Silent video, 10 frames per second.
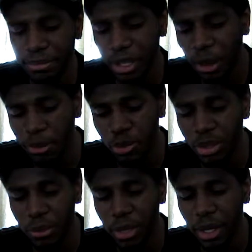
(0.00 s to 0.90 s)
Comes
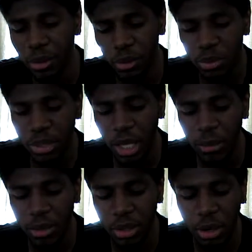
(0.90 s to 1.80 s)
with the manuals,
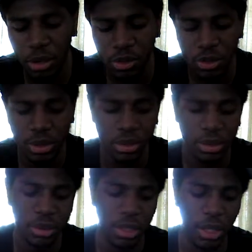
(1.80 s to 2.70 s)
came with the
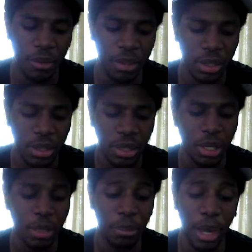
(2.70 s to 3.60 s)
cartridge and everything.
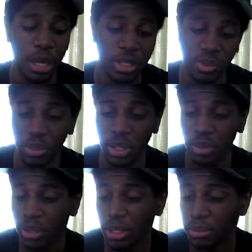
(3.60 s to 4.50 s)
The box is
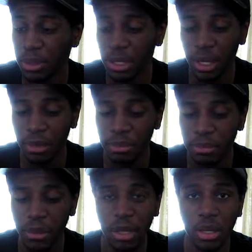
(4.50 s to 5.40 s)
really, really beat up.
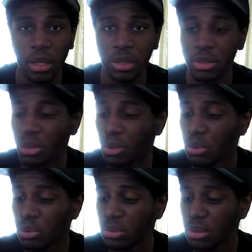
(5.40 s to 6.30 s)

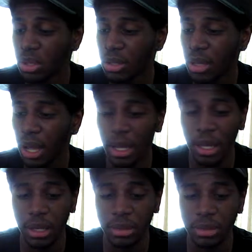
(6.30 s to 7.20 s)
So I
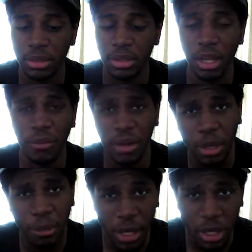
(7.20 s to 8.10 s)
guess if
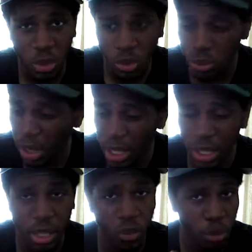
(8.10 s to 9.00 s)
anybody knows where I
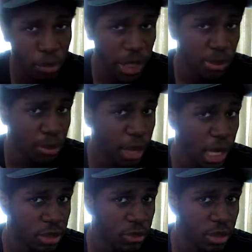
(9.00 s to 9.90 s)
can get a replacement
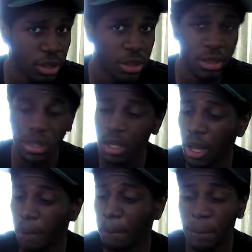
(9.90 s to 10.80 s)
box for this,
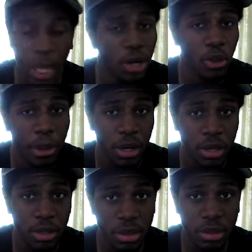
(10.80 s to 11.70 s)
a
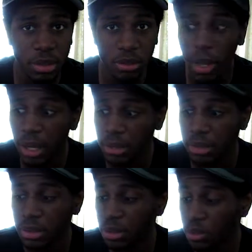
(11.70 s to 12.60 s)
better condition
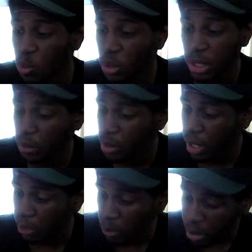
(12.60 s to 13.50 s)
box than what I